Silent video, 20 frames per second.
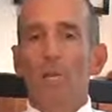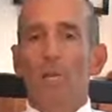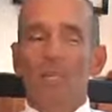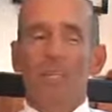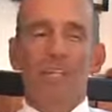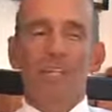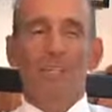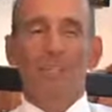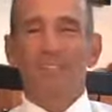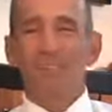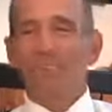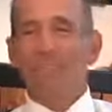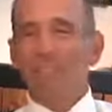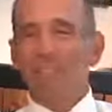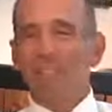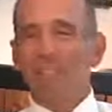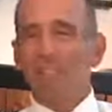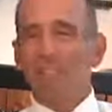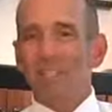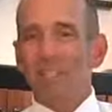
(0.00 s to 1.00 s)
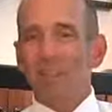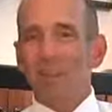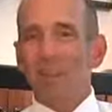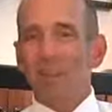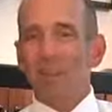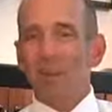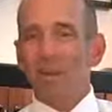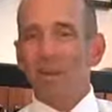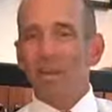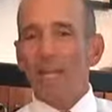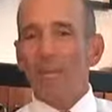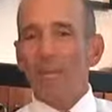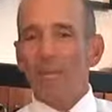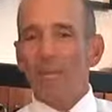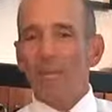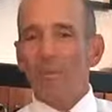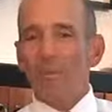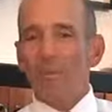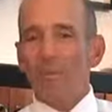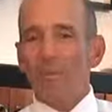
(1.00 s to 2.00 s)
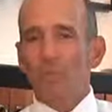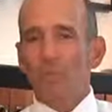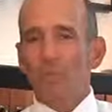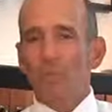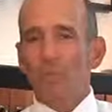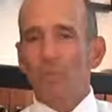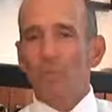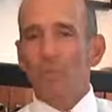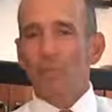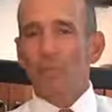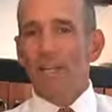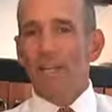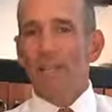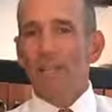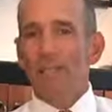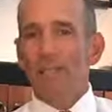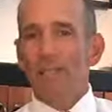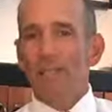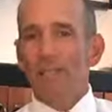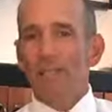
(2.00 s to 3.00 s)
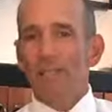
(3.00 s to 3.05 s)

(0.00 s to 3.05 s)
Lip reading: But that doesn't do anything with respect to the negative